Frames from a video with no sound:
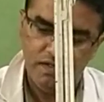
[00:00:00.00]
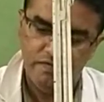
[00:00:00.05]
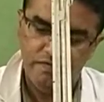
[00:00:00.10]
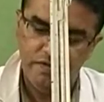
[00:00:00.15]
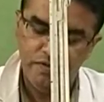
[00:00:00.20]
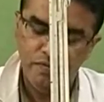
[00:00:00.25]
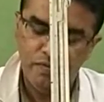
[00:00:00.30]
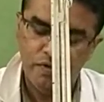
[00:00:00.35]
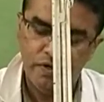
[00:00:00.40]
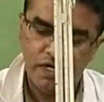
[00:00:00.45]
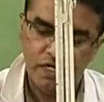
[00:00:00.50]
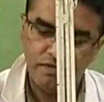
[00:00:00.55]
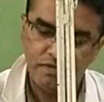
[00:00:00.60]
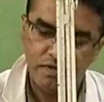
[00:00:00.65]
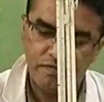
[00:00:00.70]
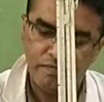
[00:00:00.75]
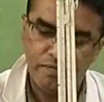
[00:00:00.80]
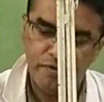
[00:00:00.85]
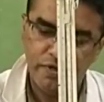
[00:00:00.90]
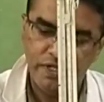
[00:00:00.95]
Few more drops
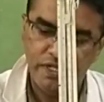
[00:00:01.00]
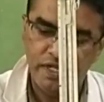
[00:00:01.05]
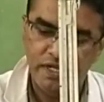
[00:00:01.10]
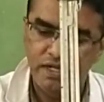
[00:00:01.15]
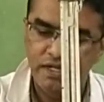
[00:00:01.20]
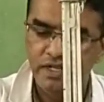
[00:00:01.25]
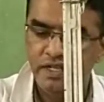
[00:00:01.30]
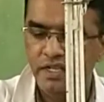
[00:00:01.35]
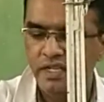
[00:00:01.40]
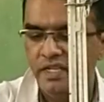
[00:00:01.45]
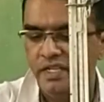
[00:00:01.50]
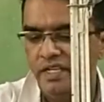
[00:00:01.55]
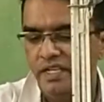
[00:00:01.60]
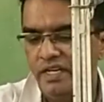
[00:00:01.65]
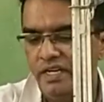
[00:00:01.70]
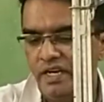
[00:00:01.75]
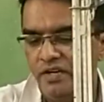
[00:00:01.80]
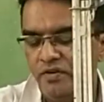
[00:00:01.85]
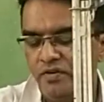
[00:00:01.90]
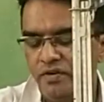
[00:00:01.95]
of ammonia
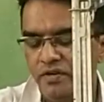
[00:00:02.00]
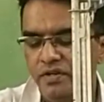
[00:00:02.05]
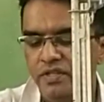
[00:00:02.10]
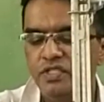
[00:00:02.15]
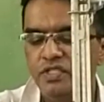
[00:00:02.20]
in order to